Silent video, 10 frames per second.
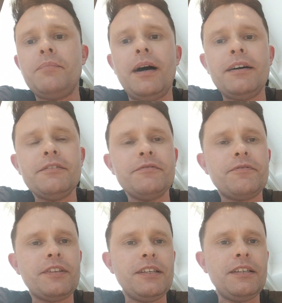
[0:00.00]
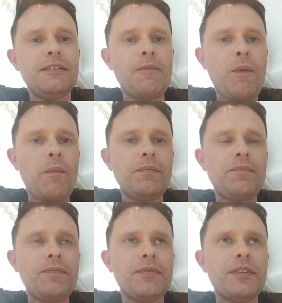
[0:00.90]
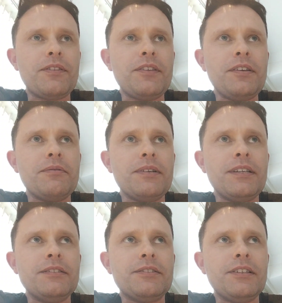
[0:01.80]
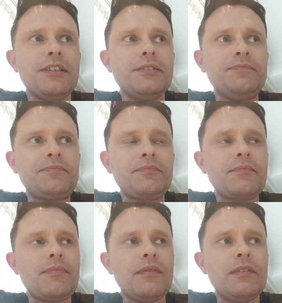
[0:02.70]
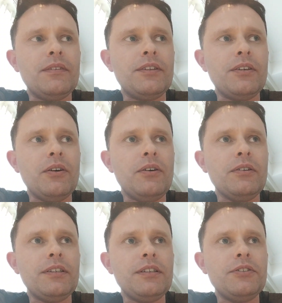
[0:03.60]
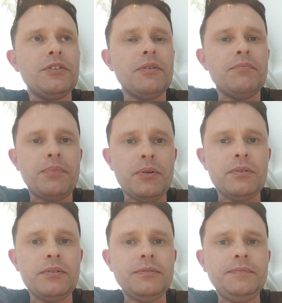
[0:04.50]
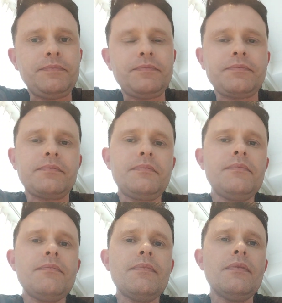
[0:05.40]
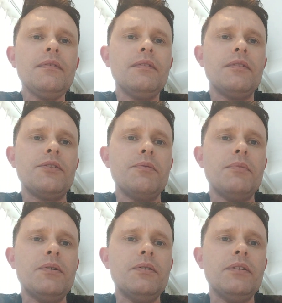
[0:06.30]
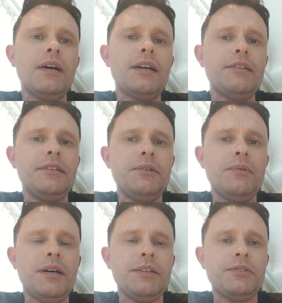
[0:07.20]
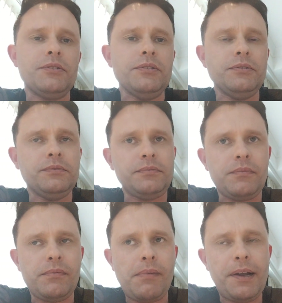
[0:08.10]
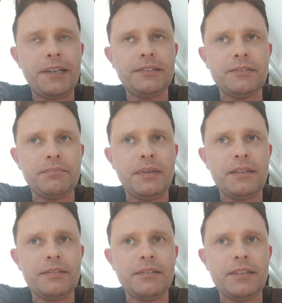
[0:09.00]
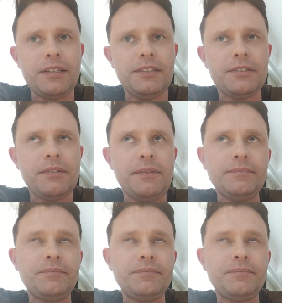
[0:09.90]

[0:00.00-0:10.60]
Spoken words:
Part of the theory is that the earlier you can pull, the more likely you are to. I guess part of the thing is